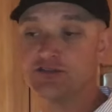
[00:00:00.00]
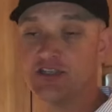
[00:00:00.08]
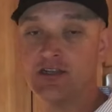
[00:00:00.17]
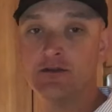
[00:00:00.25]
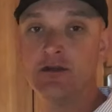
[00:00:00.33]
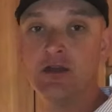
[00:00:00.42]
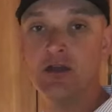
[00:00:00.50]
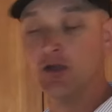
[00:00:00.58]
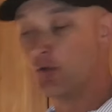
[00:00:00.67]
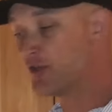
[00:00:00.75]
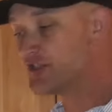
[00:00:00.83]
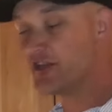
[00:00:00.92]
So
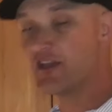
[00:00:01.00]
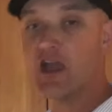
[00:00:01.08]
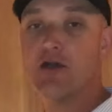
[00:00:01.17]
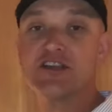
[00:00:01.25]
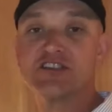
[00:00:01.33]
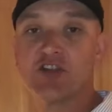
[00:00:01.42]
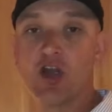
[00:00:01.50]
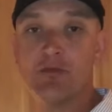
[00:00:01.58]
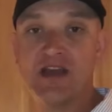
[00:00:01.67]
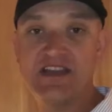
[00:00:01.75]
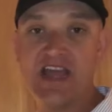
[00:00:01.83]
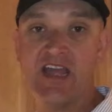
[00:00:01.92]
I want to show you how I start
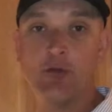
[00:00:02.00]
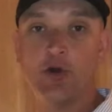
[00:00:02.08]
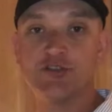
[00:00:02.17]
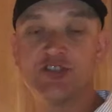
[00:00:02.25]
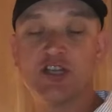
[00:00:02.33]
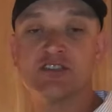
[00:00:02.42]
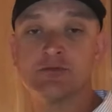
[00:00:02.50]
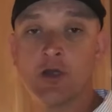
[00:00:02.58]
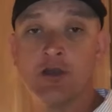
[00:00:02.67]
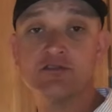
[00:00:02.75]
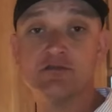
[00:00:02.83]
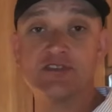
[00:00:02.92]
my day. While Justin
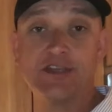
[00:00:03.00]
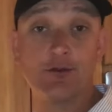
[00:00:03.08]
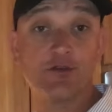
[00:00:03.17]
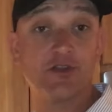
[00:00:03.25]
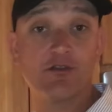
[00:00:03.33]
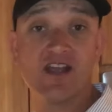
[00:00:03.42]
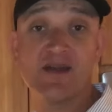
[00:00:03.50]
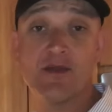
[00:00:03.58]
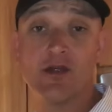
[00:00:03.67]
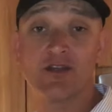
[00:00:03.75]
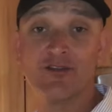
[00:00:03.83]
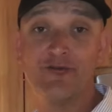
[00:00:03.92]
Rhodes was here with the Great
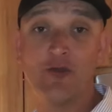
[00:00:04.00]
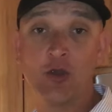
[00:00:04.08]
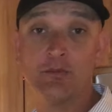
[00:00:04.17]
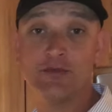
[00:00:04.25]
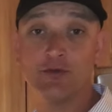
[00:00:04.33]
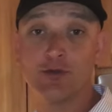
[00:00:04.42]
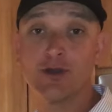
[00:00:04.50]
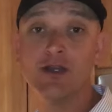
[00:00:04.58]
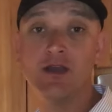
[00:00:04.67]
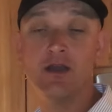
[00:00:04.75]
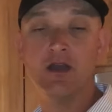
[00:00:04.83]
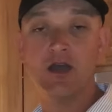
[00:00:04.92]
American Farm Tour,
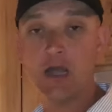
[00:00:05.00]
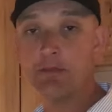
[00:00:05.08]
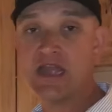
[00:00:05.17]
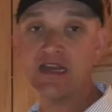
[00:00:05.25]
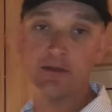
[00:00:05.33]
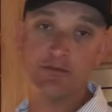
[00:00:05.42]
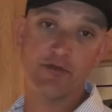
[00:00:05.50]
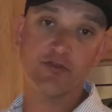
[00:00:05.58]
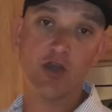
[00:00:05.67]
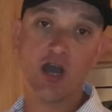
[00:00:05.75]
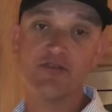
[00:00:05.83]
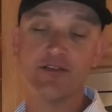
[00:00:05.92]
I made him this
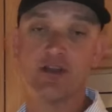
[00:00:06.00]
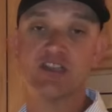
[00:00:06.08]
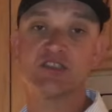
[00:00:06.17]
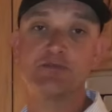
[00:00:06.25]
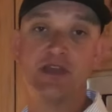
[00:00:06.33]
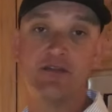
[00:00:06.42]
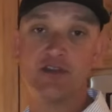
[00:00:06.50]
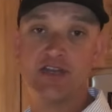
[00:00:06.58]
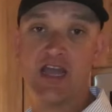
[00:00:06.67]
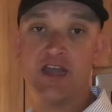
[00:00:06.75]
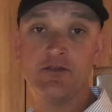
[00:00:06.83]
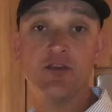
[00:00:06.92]
coffee recipe every
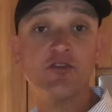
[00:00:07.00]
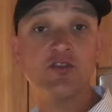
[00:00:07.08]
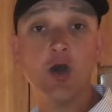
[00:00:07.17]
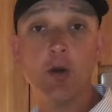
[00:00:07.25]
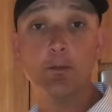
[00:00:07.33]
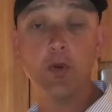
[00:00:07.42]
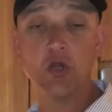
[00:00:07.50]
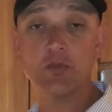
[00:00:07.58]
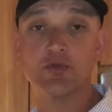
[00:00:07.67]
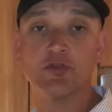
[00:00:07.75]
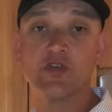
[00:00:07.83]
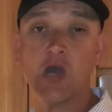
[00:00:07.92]
day, and this is called
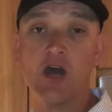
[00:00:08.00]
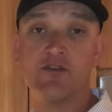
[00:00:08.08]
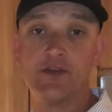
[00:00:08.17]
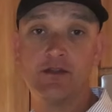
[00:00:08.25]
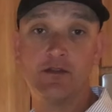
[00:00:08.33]
Bulletproof Coffee.